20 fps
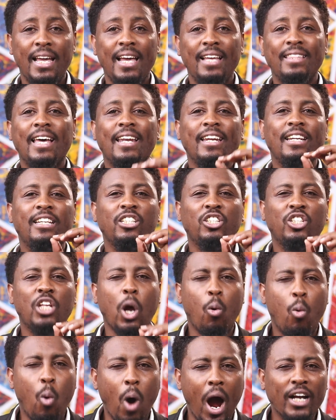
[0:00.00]
that it is the
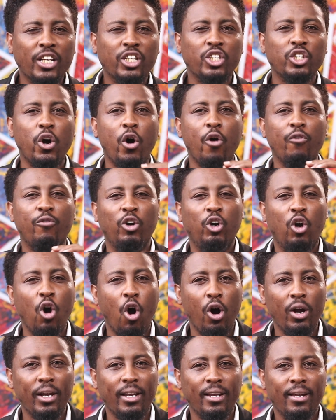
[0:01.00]
works of
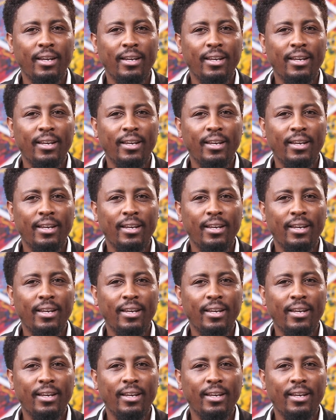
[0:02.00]
God,